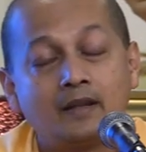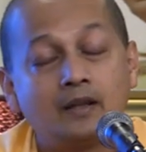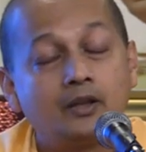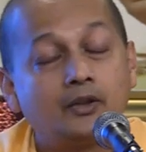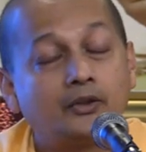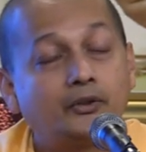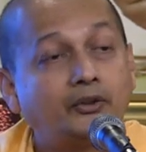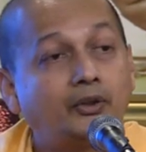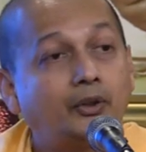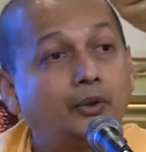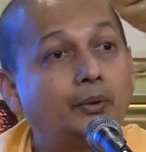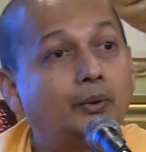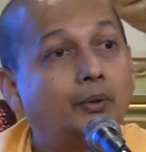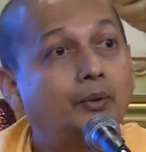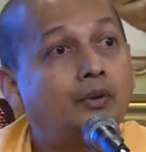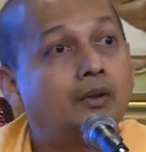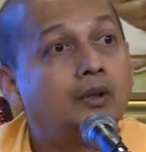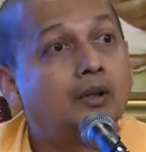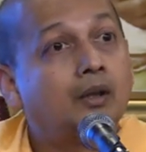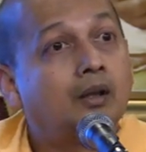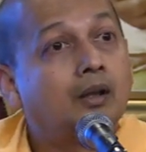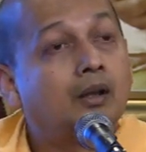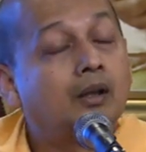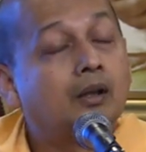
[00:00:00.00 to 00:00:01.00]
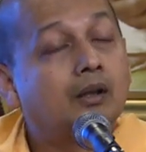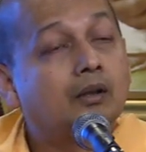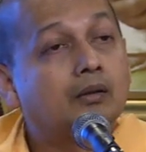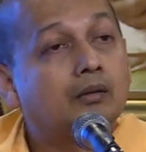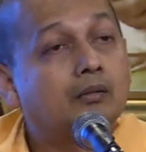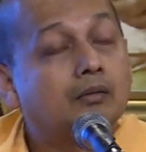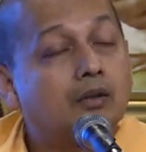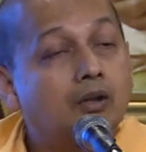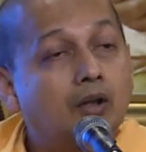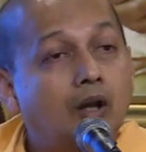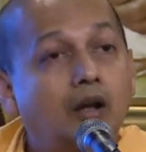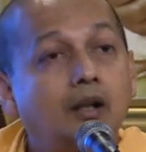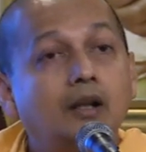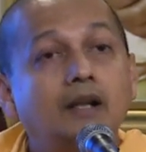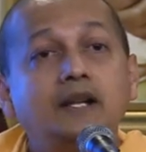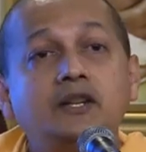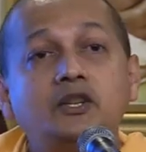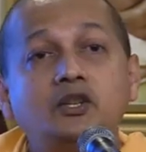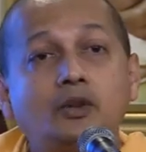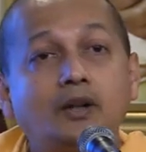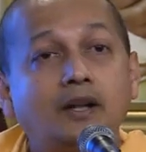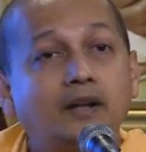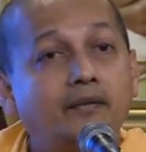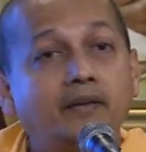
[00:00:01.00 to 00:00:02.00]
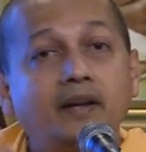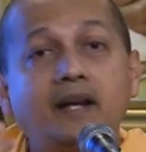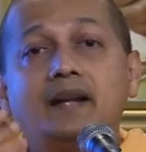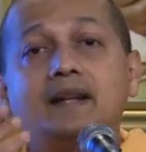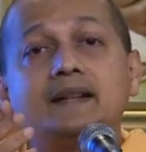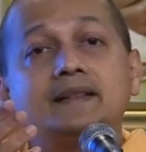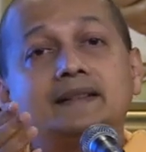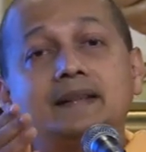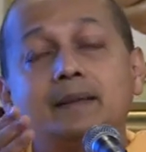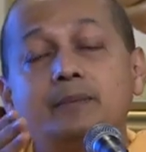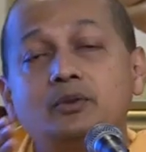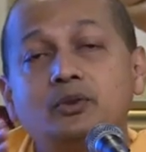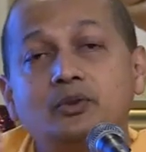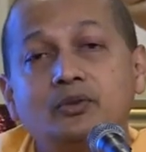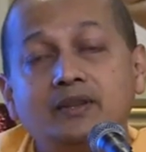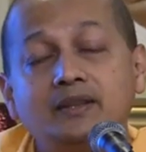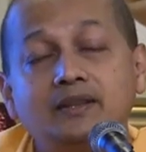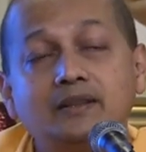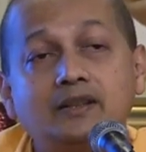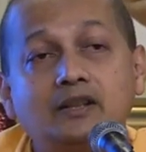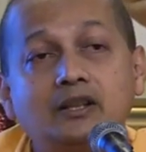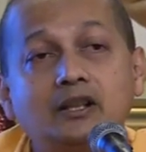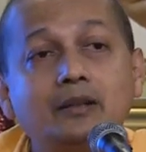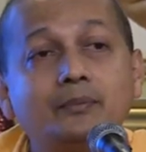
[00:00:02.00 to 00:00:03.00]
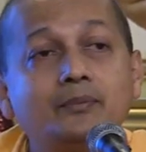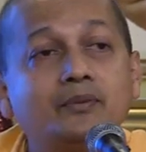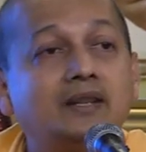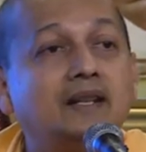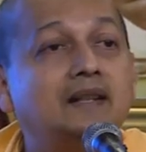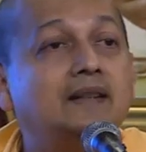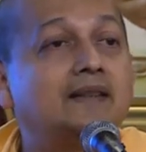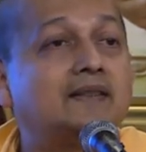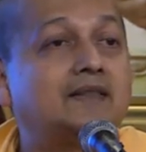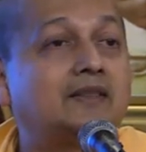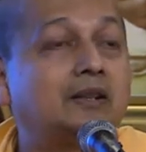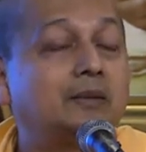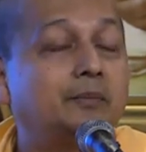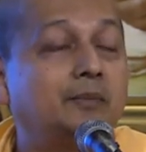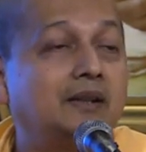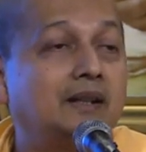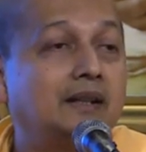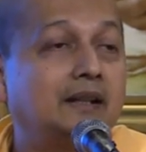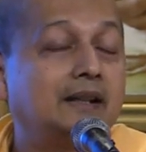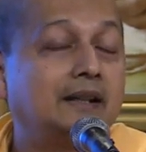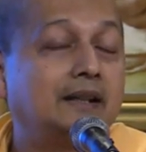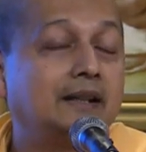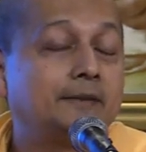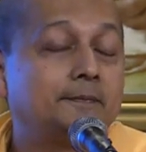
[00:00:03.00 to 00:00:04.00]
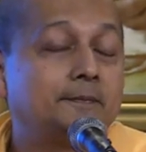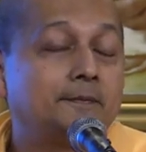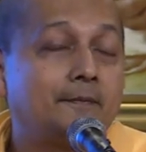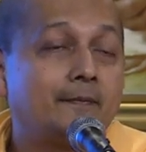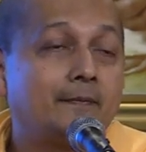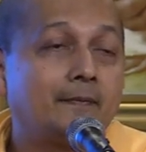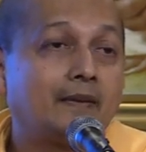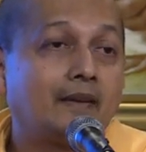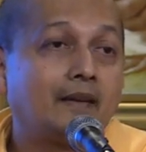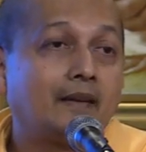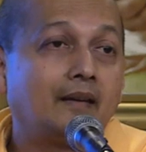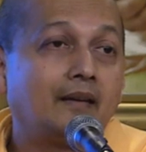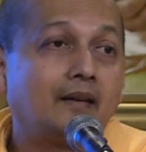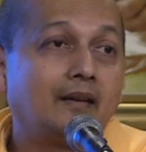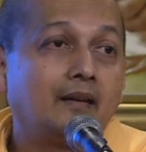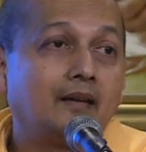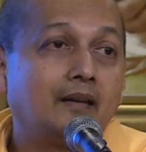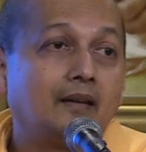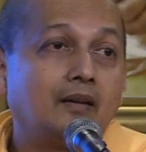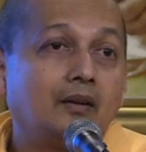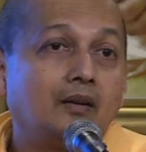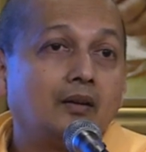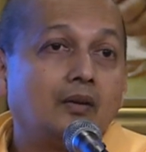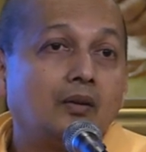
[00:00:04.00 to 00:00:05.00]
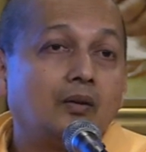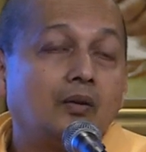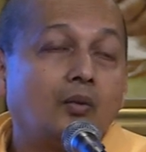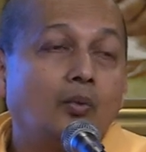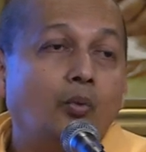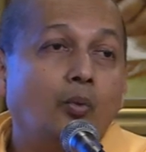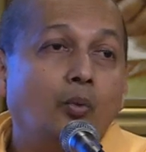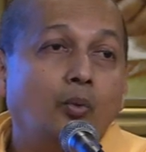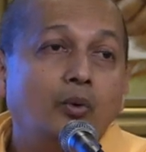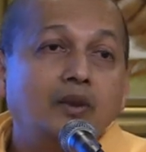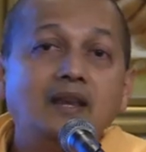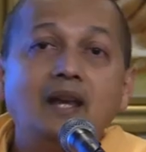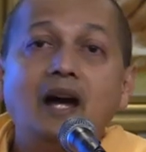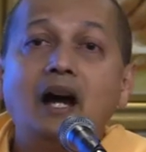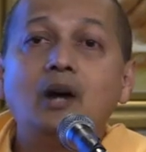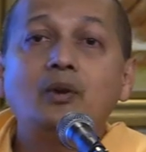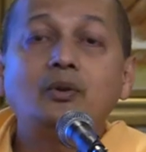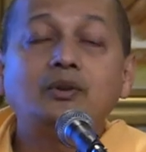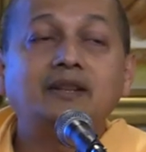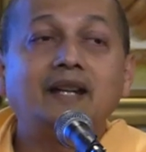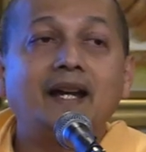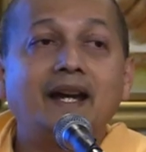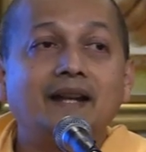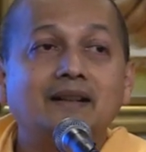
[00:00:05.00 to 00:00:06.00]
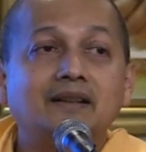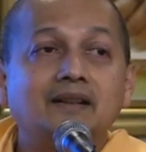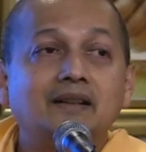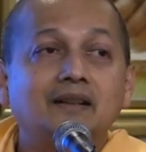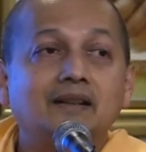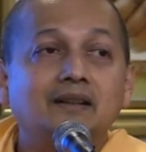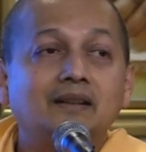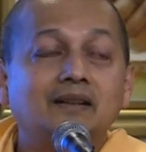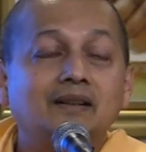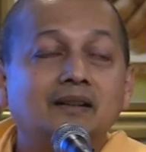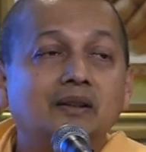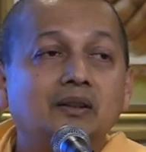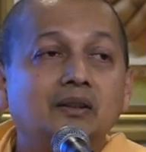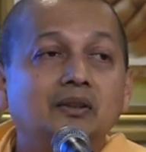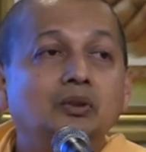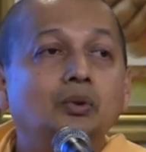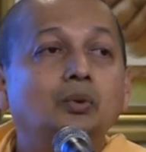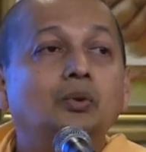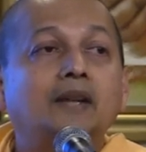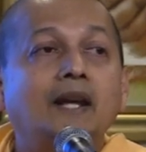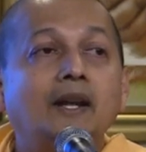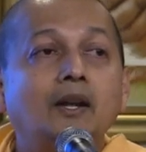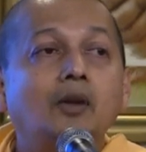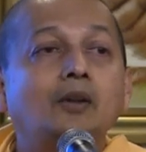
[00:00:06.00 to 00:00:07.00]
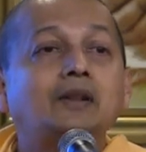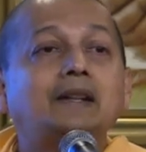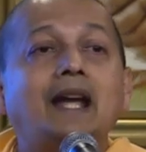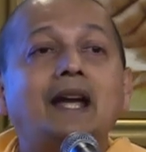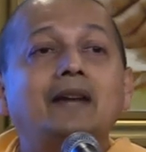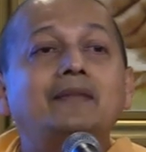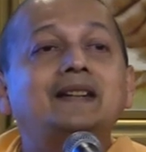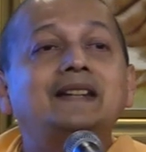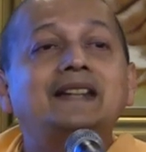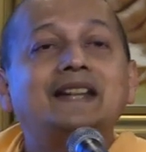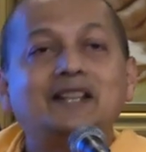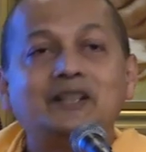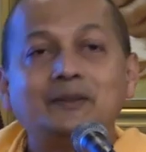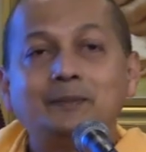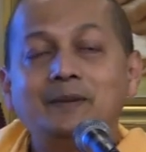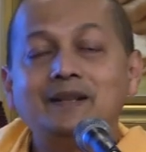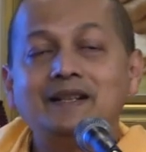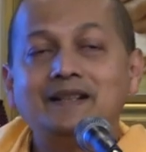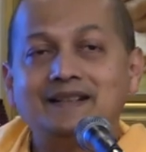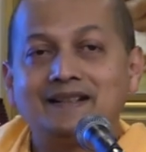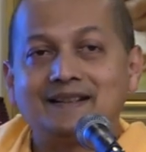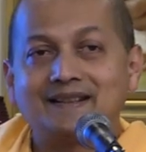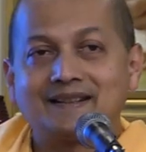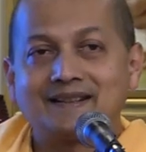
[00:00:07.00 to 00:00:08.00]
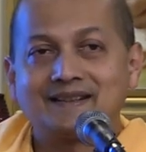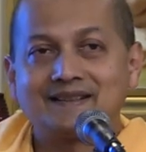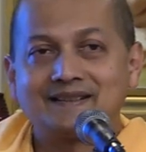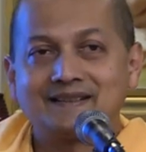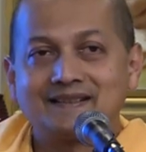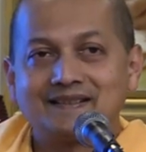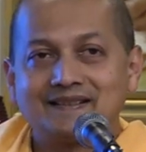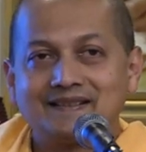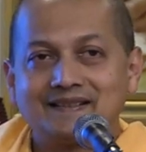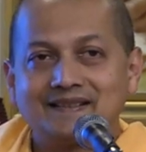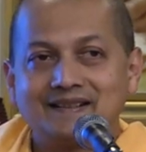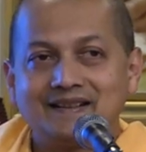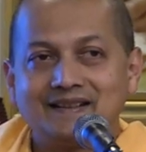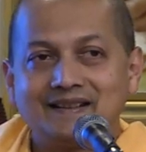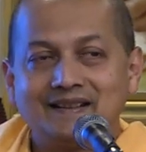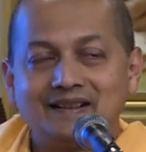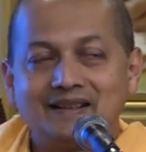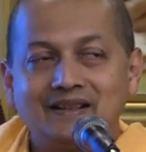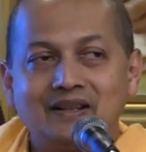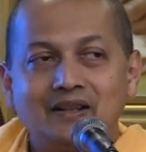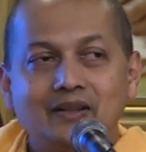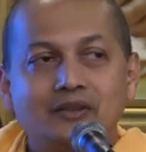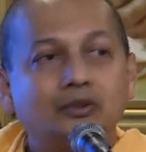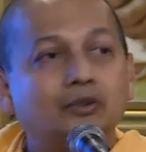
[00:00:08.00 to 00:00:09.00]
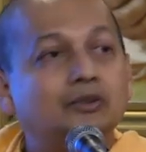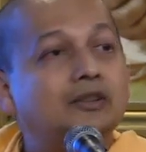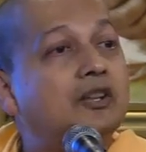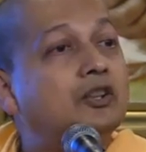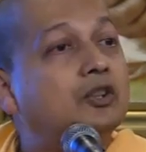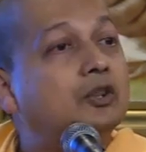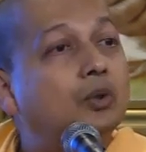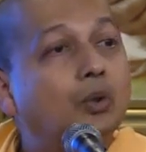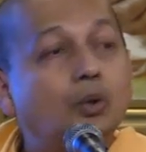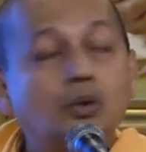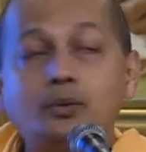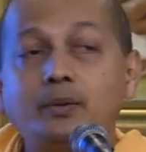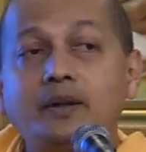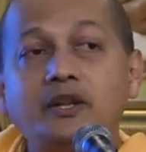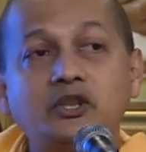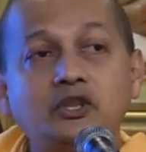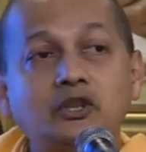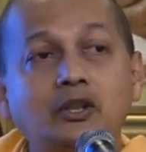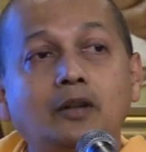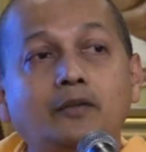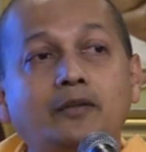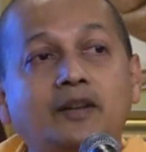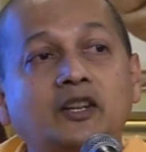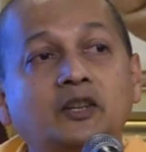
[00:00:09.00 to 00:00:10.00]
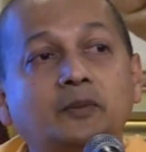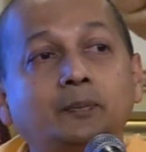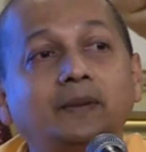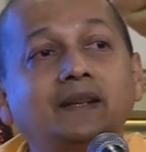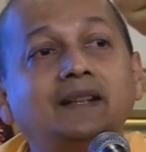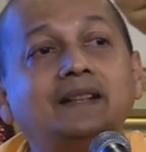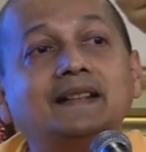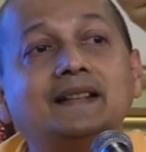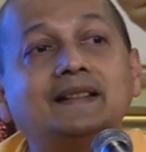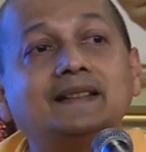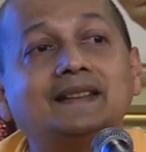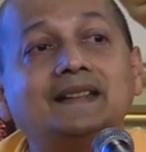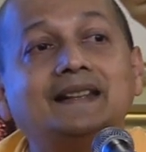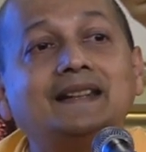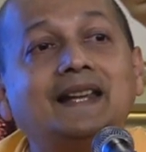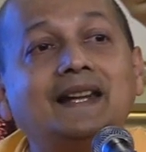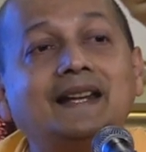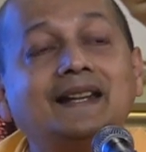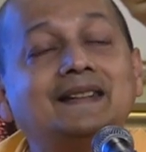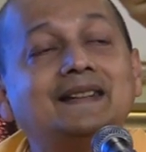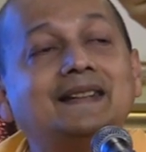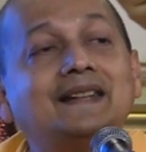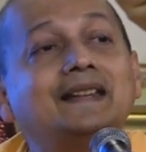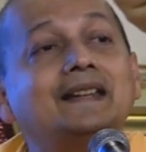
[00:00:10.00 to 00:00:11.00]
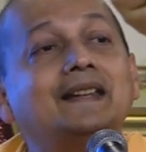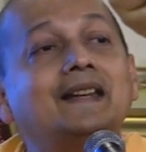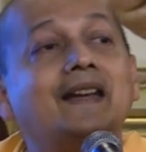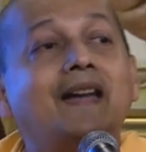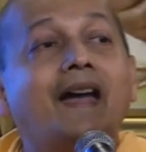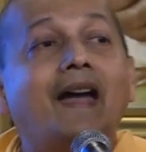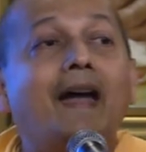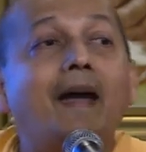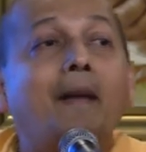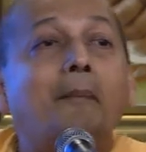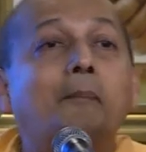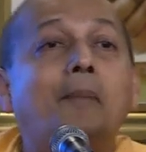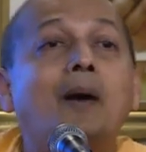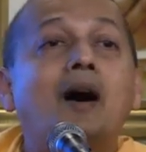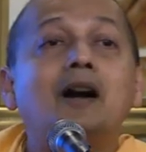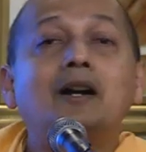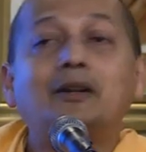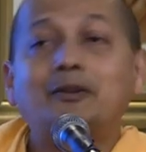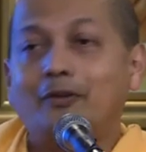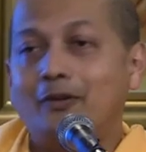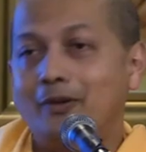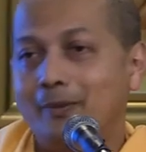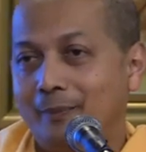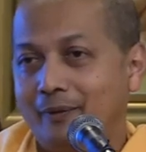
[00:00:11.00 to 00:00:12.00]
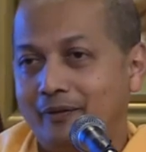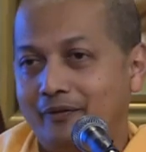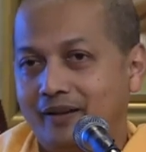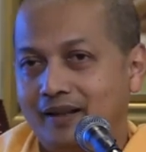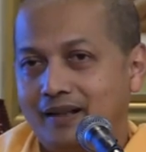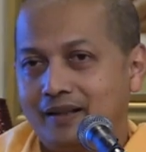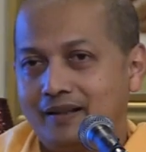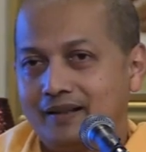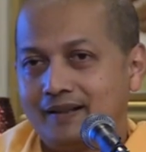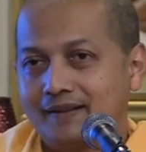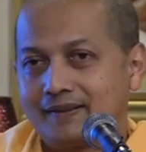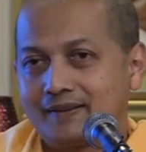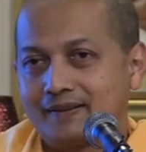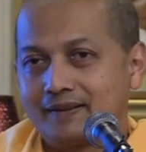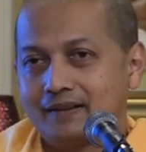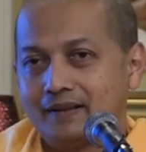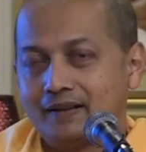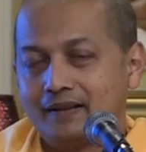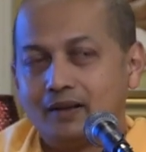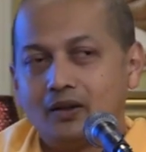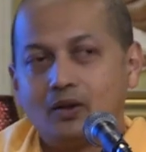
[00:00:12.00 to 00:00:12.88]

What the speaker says: So knowledge or awareness, I'm using the terms indiscriminately. Without that, you cannot have any experience. So there's no question of experiencing anything apart from awareness.